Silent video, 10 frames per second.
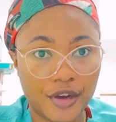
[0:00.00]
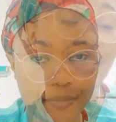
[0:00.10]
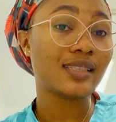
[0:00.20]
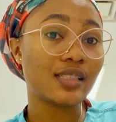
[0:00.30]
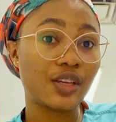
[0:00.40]
This
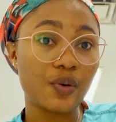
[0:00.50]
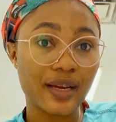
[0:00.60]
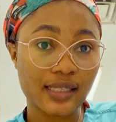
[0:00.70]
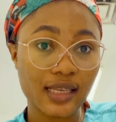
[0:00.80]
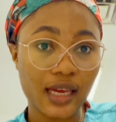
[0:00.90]
is in the
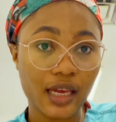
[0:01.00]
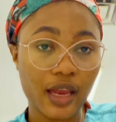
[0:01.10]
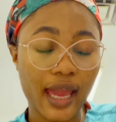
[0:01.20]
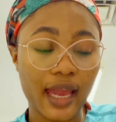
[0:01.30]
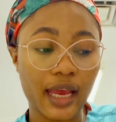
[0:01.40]
USA,
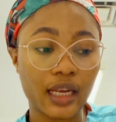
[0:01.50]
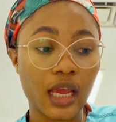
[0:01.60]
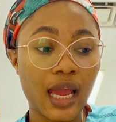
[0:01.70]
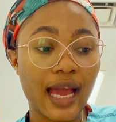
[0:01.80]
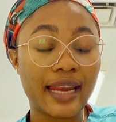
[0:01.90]
and
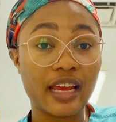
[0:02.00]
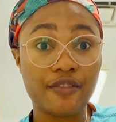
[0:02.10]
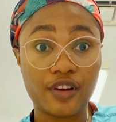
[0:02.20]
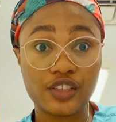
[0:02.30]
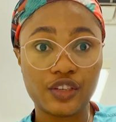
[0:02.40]
an
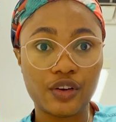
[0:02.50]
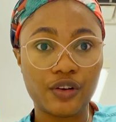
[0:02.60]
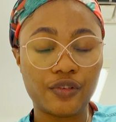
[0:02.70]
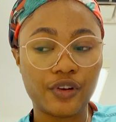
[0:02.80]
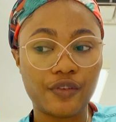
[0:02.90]
average
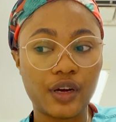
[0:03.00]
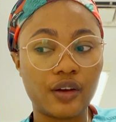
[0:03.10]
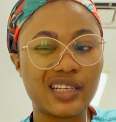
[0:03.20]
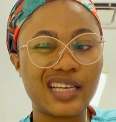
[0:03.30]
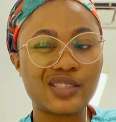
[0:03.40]
of
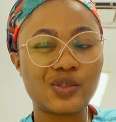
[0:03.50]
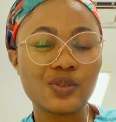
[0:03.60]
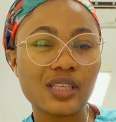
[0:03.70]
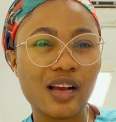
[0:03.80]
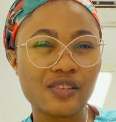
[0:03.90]
around
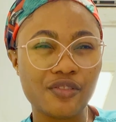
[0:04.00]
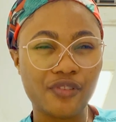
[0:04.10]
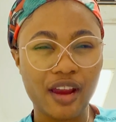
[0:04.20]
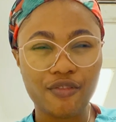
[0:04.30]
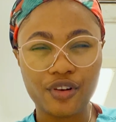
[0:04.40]

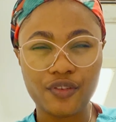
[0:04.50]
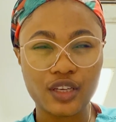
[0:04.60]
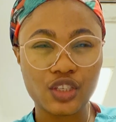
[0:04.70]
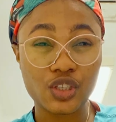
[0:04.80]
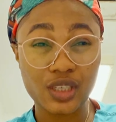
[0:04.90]

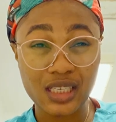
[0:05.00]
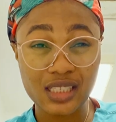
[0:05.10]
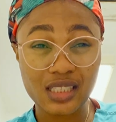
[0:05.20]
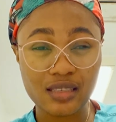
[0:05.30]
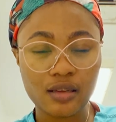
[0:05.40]

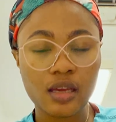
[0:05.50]
$82,500.